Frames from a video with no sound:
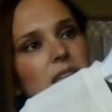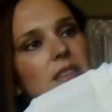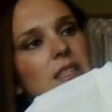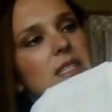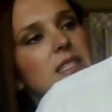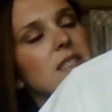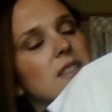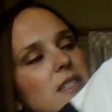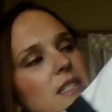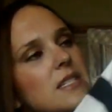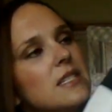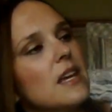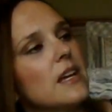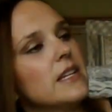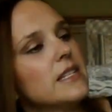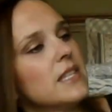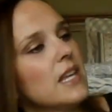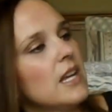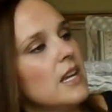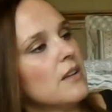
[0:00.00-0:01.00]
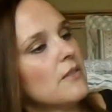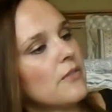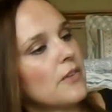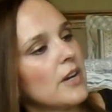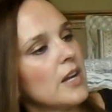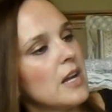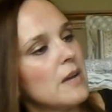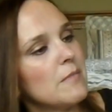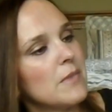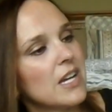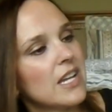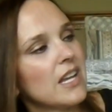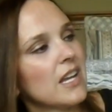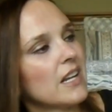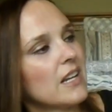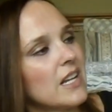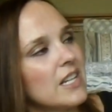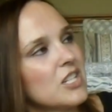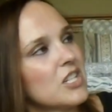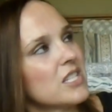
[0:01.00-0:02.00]
get this in a size 8 for him.
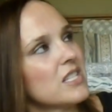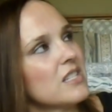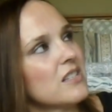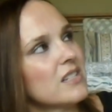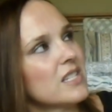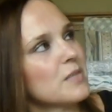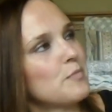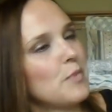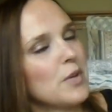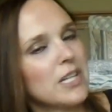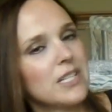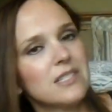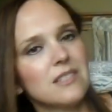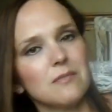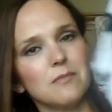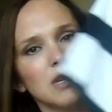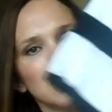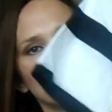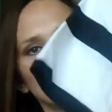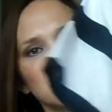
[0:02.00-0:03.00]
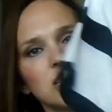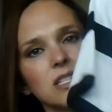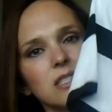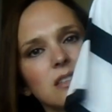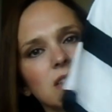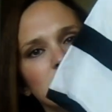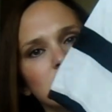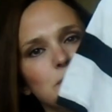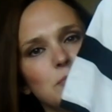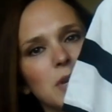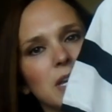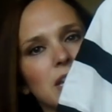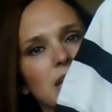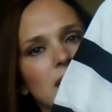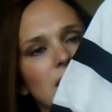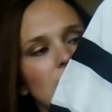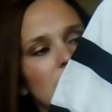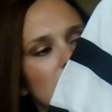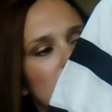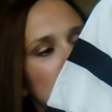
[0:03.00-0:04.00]
Again, it just looks big to me. It just looks
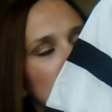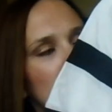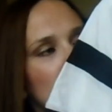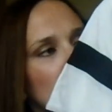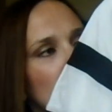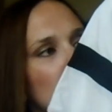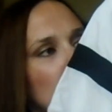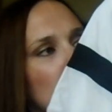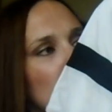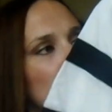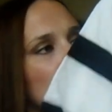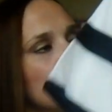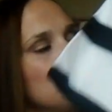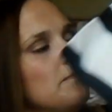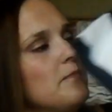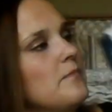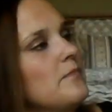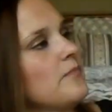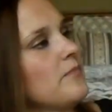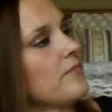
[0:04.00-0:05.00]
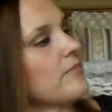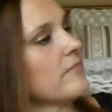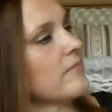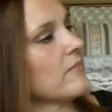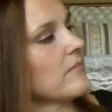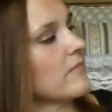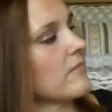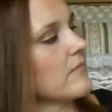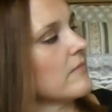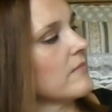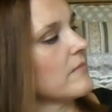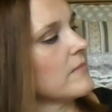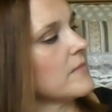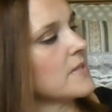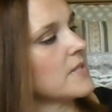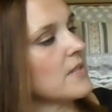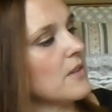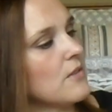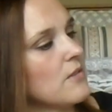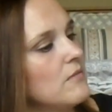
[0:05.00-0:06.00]
big. Um,
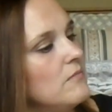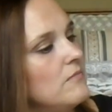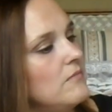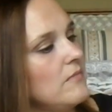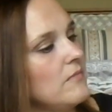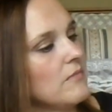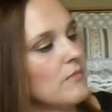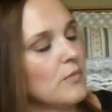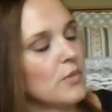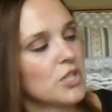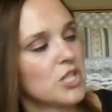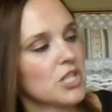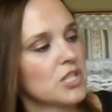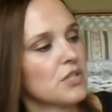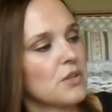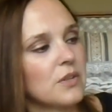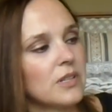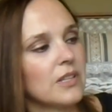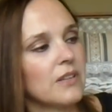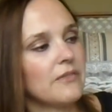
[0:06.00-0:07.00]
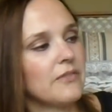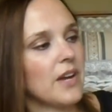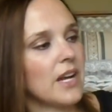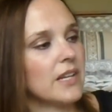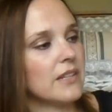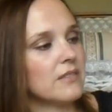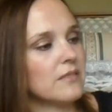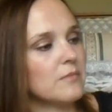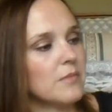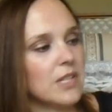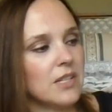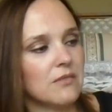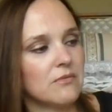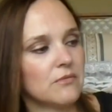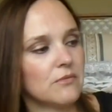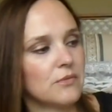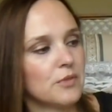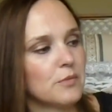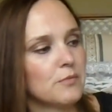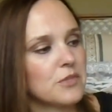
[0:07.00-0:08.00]
so, which is totally fine. I
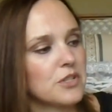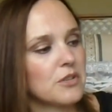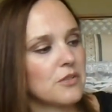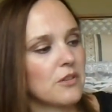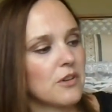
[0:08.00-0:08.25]
mean, room to